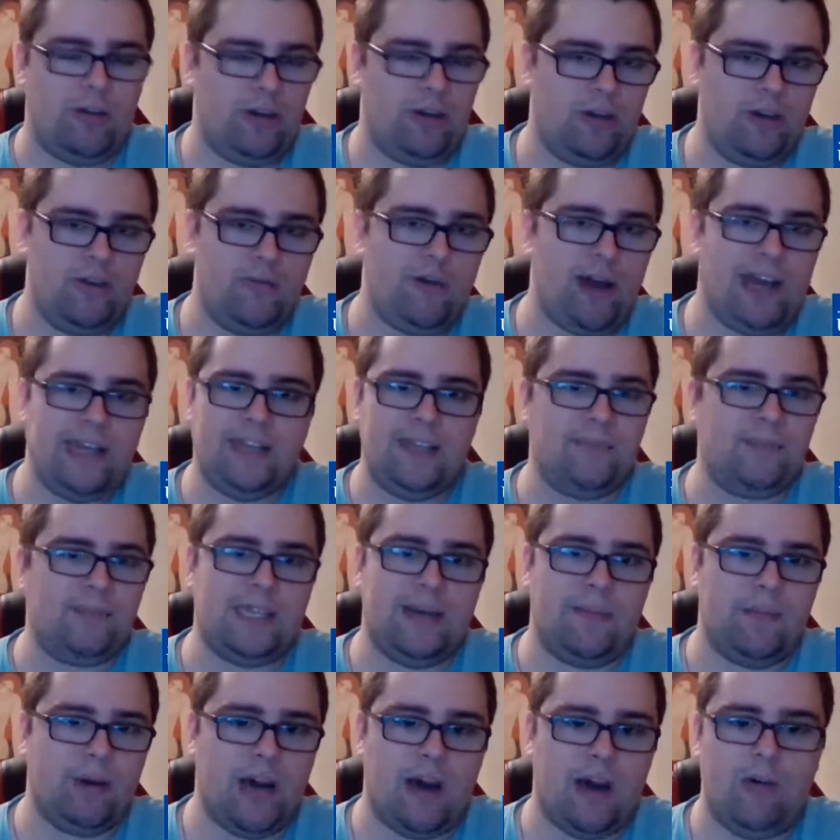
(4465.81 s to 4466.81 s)
or you can write him
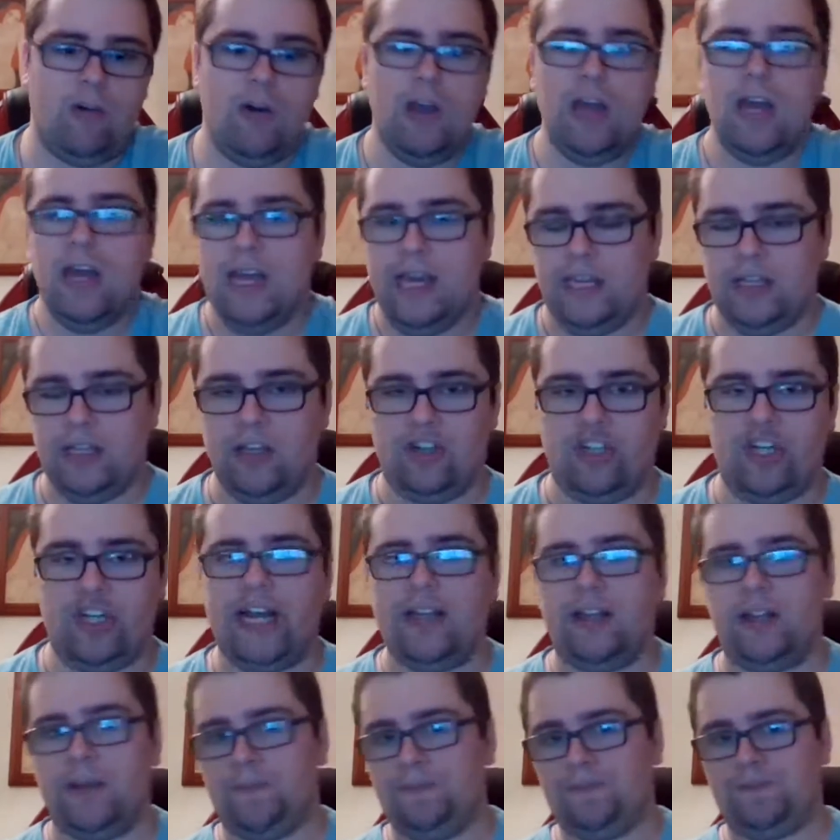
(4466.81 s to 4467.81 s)
somehow in the
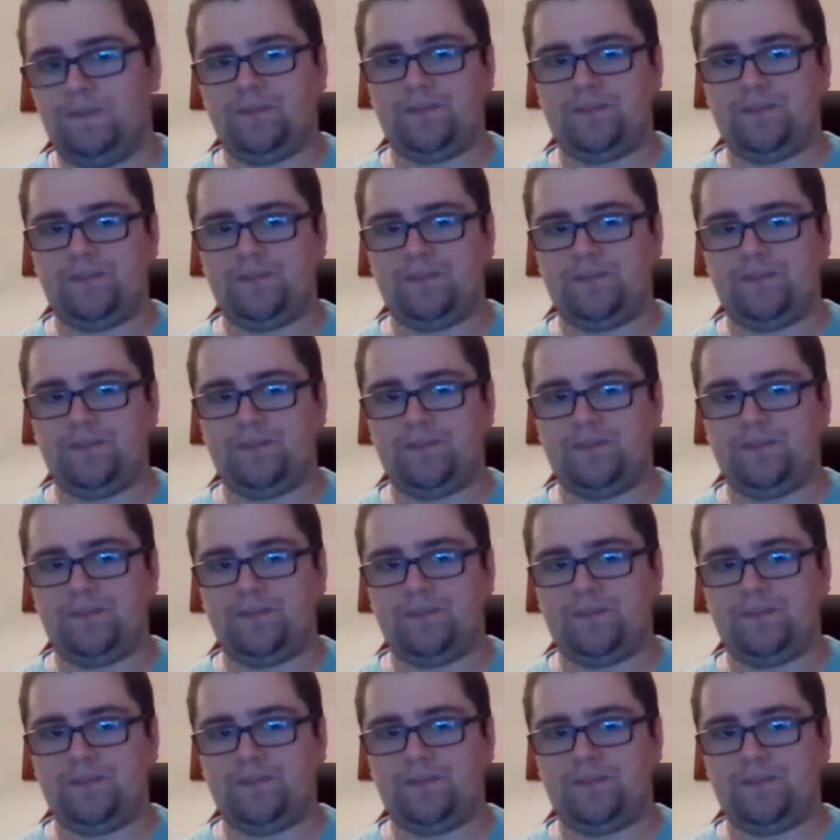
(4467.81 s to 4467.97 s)
chat.